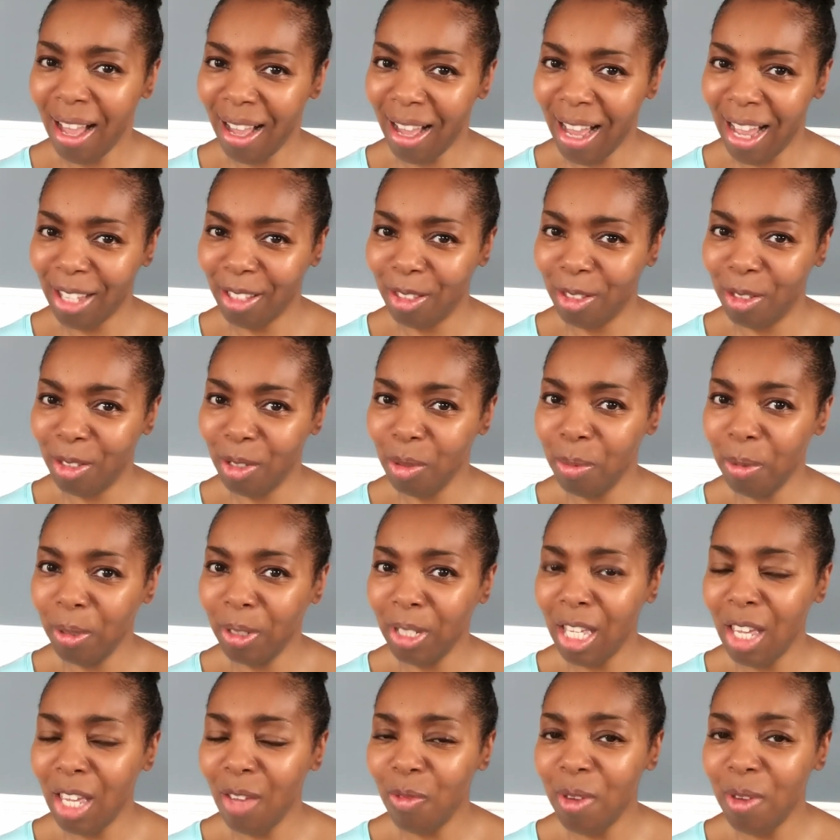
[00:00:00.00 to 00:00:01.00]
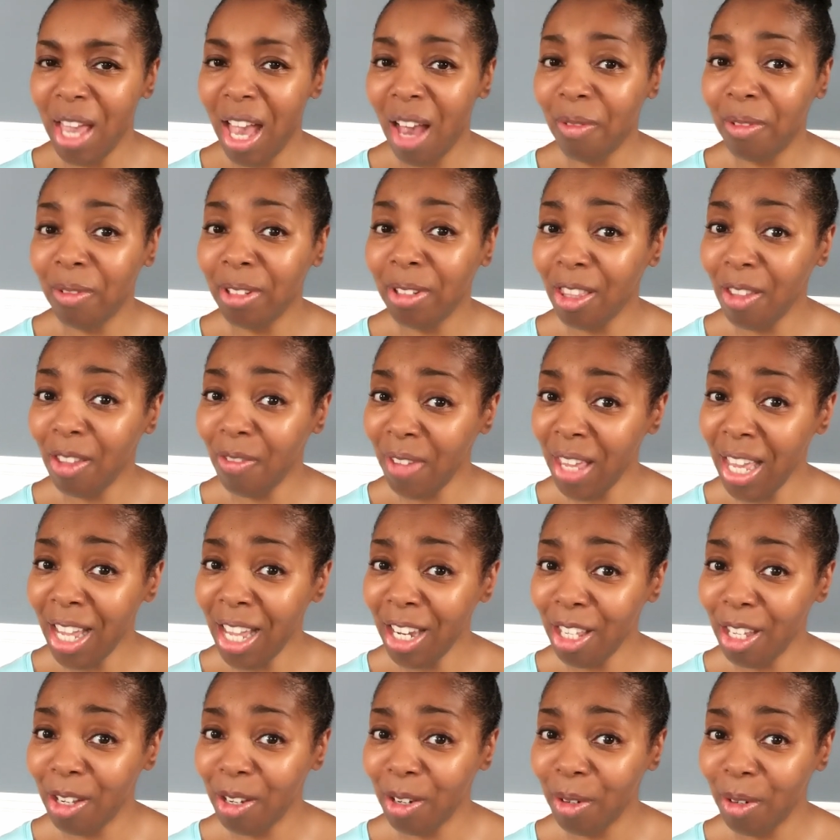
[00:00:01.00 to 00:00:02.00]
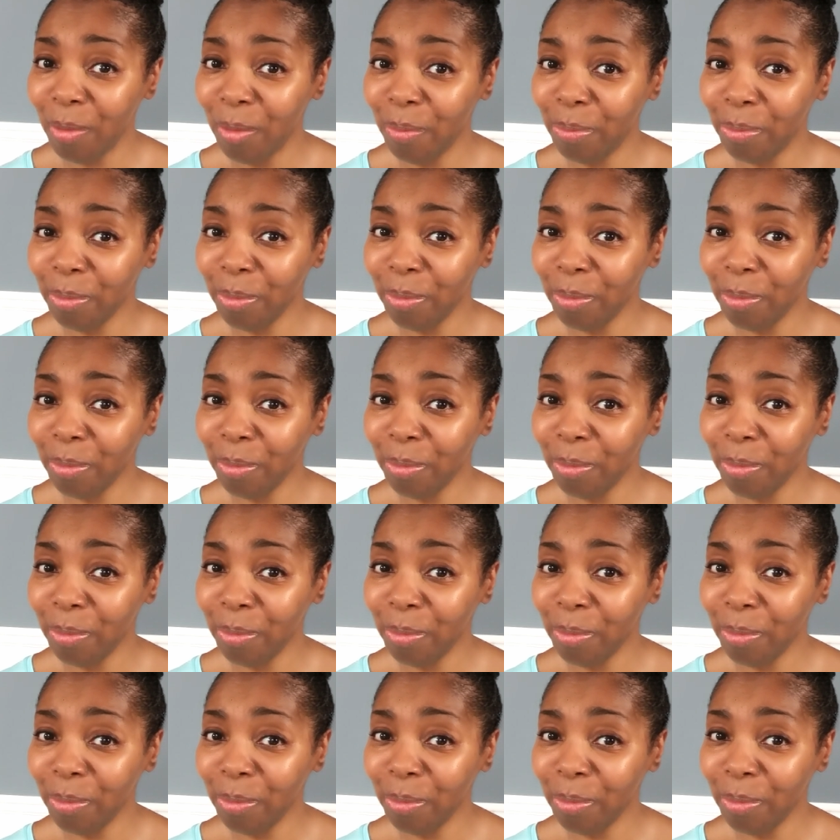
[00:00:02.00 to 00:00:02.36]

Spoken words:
I do believe we have another fan here.